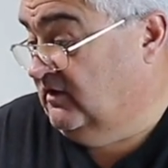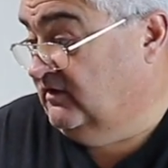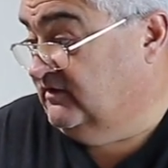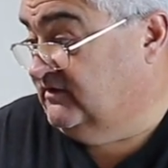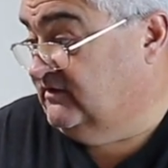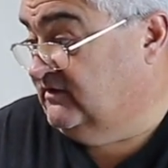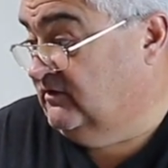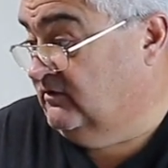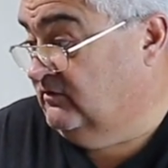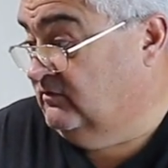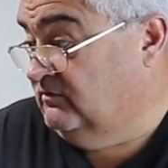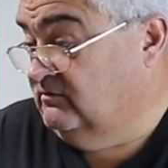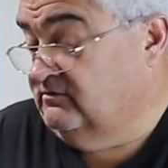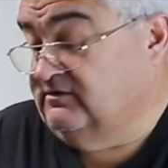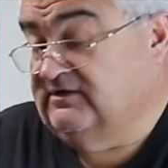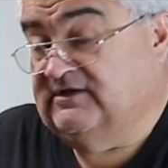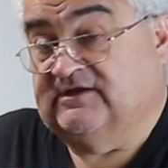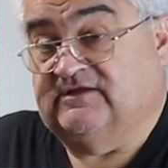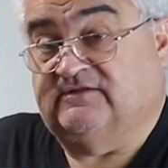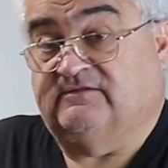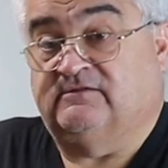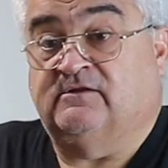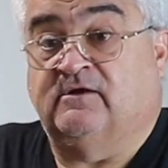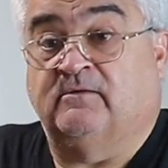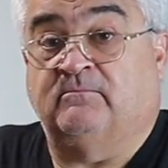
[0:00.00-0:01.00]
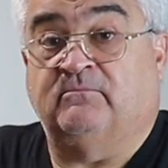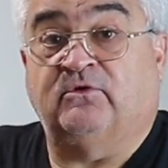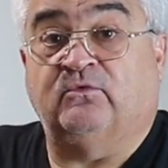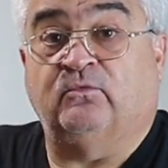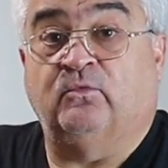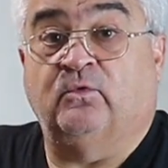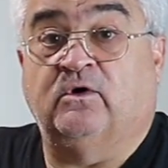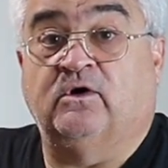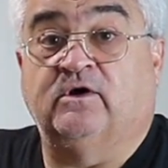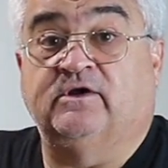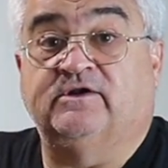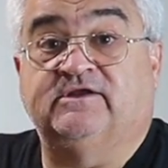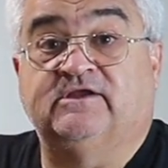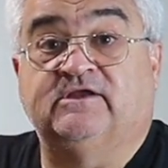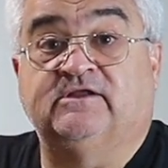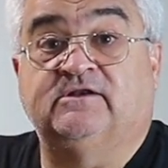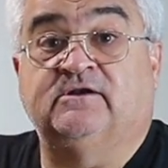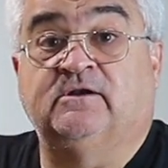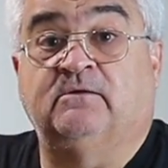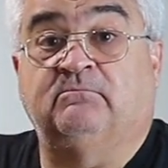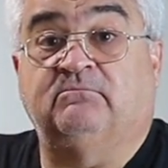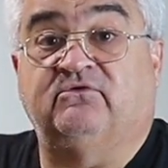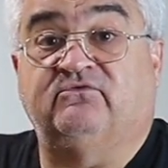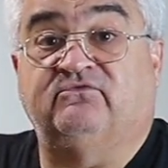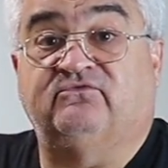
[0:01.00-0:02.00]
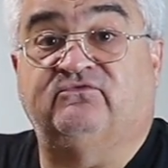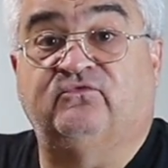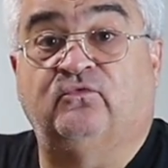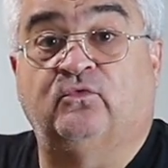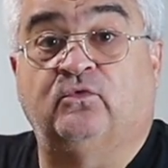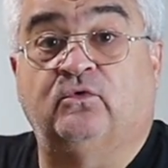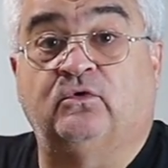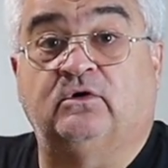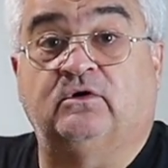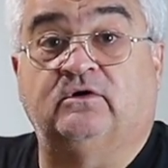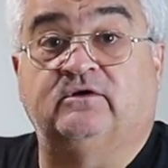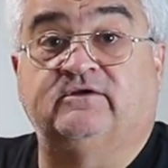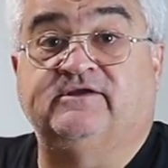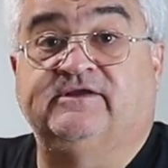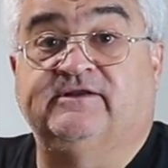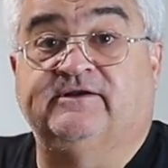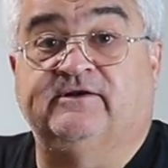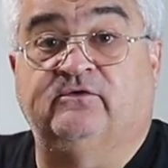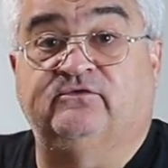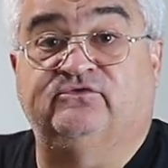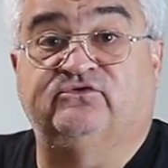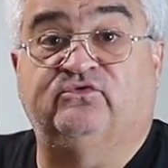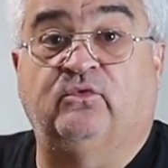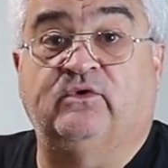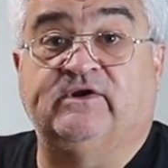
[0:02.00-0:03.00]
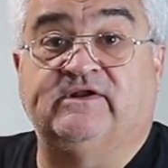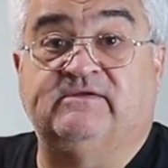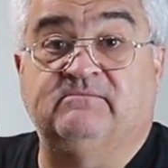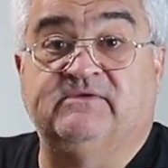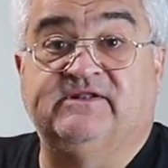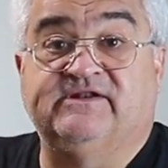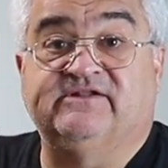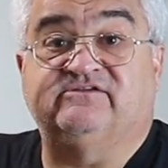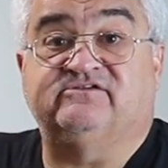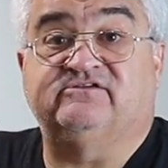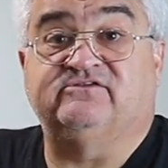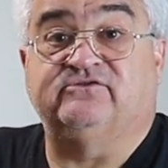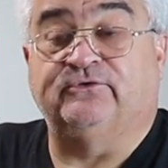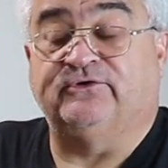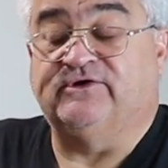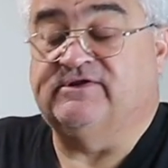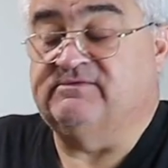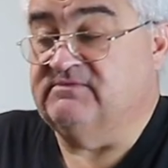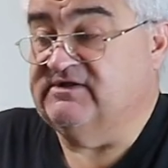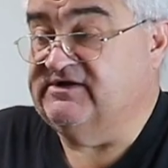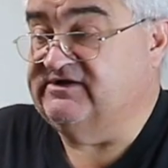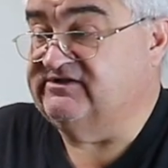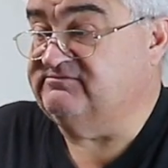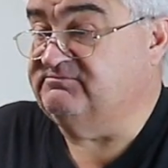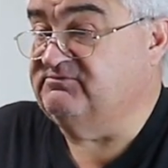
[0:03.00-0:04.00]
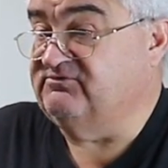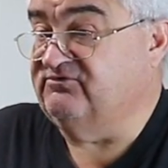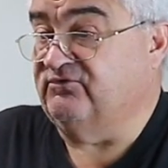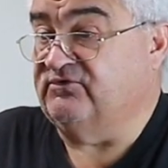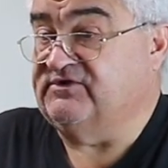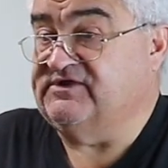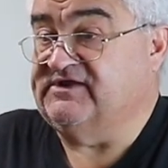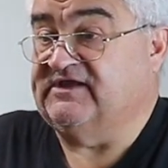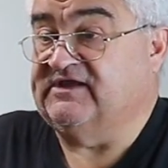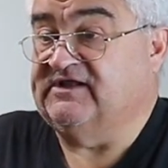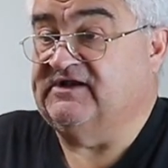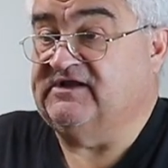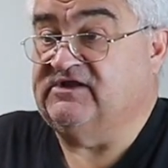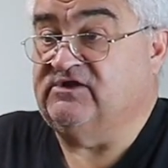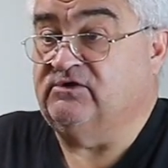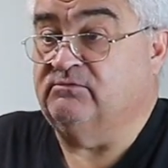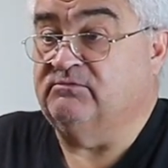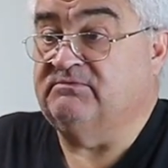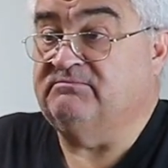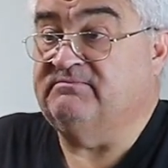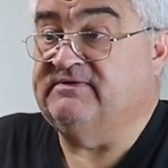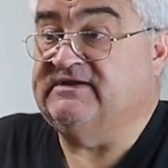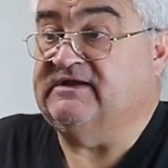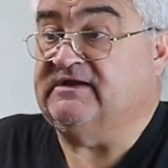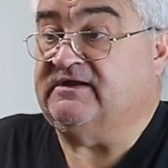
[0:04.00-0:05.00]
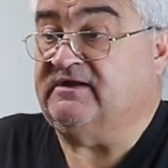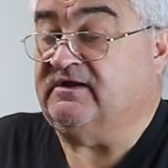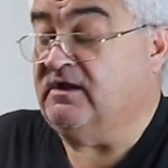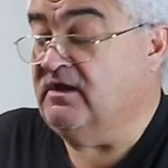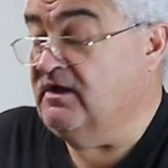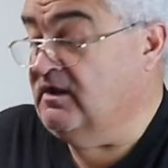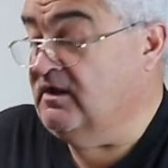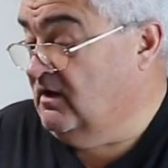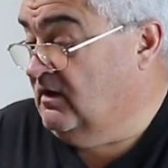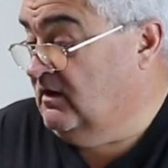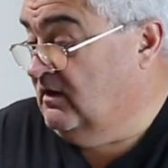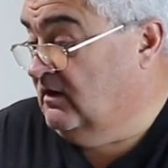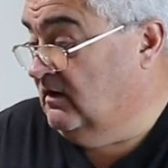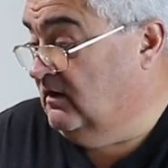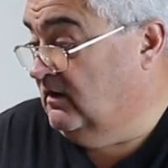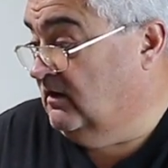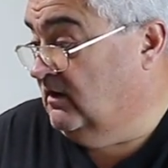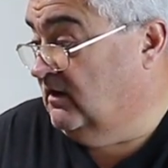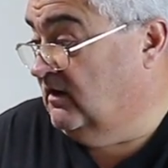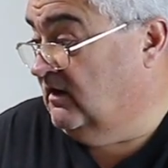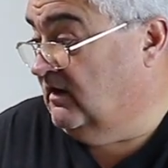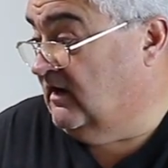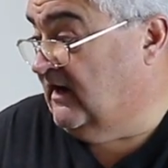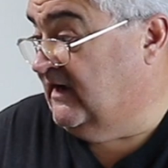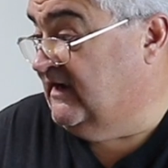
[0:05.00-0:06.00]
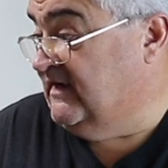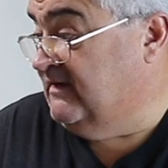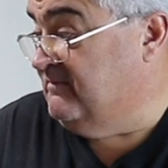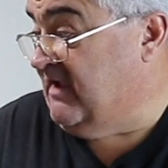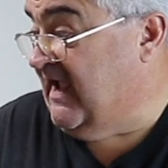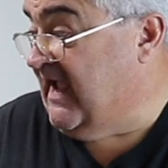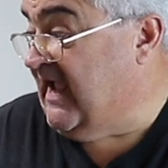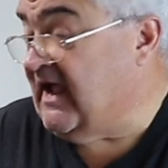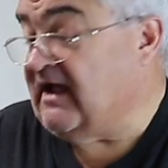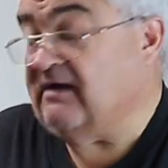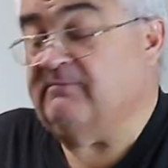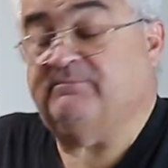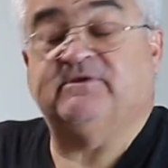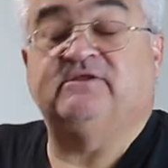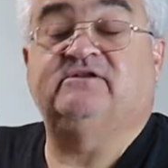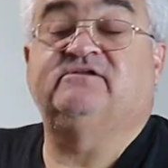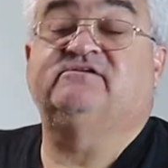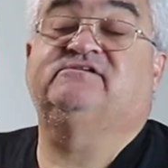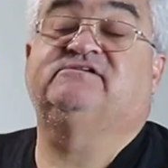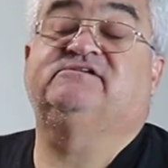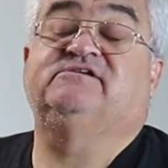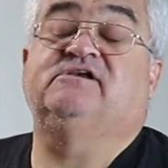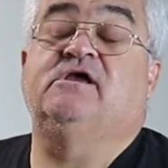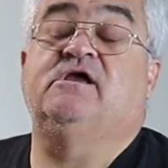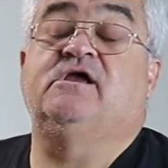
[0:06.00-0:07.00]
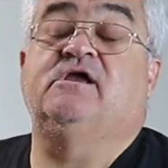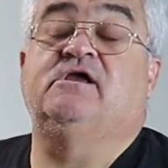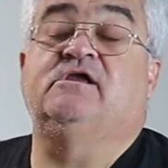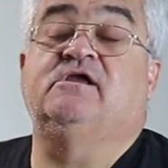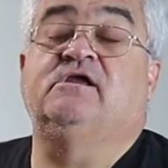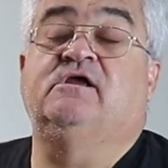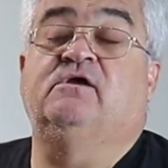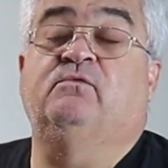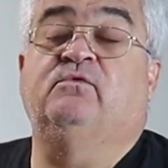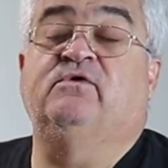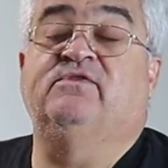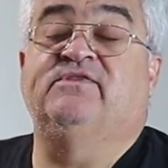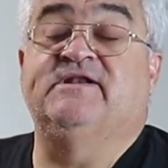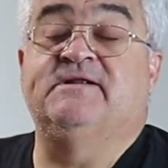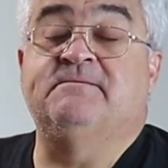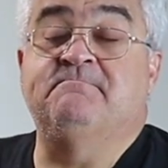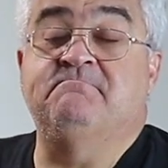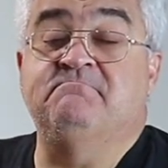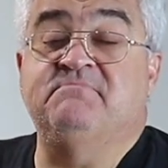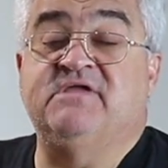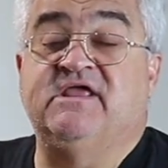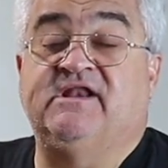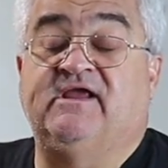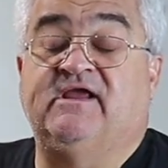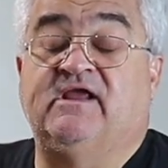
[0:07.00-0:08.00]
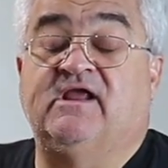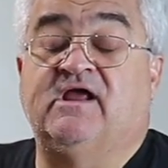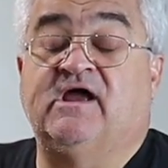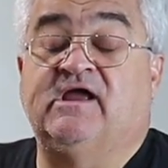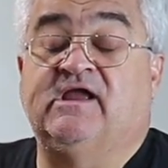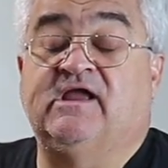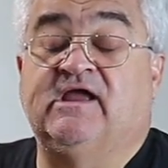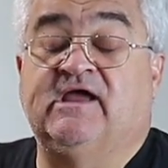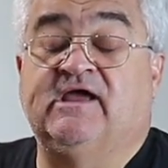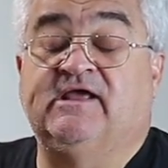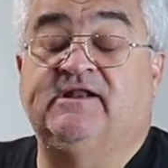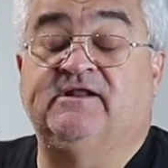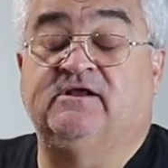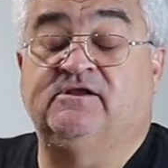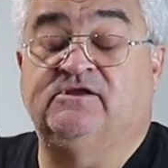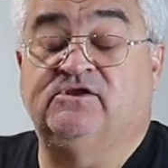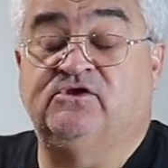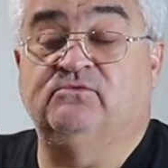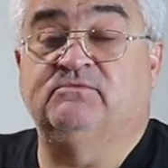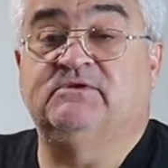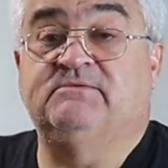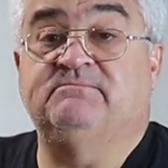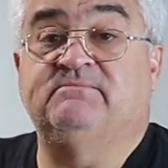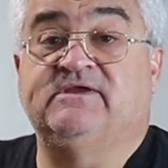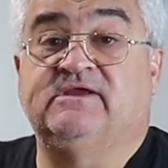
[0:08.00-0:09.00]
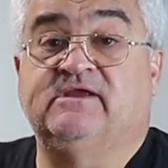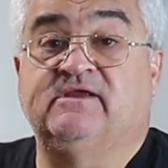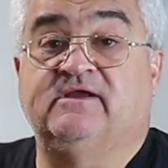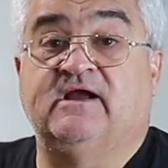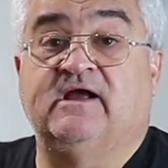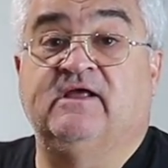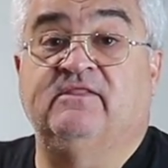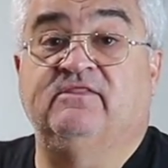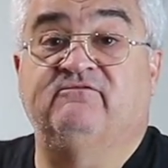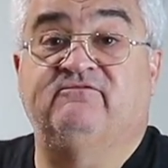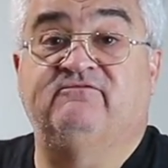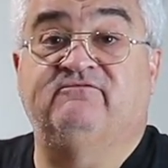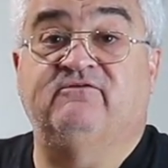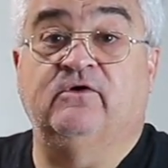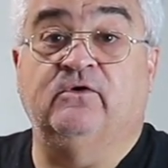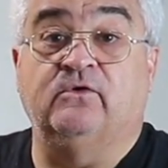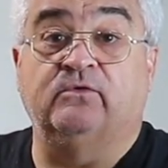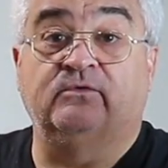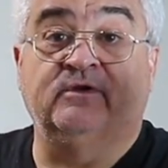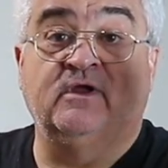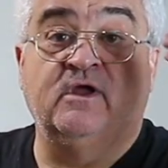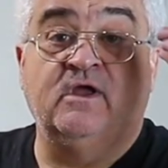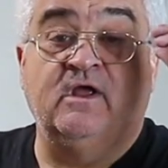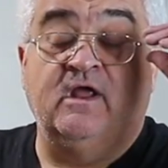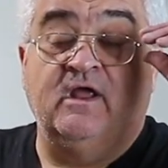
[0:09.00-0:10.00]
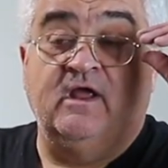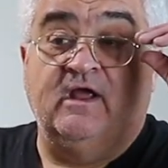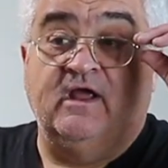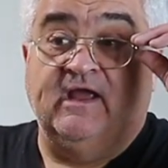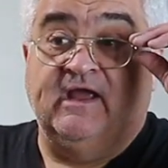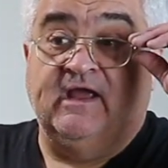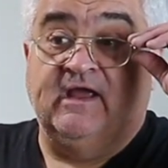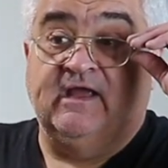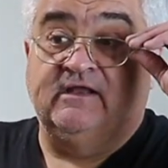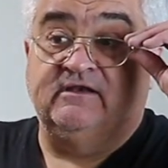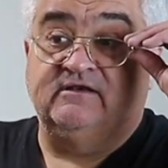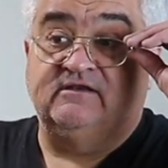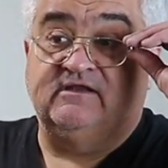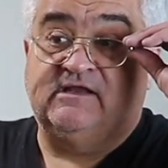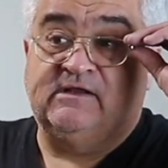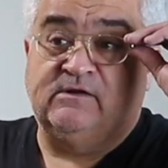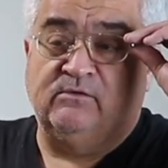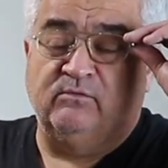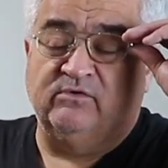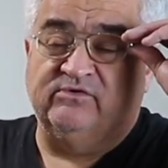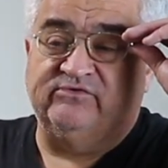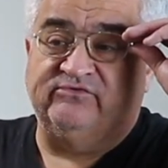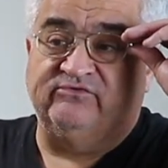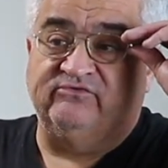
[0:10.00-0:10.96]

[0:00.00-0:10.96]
You know, hit number 1, hit number 4, you know, 20 minutes, 30 minutes before you get a human being. I am happy to say within a minute I had a human being on the phone and he was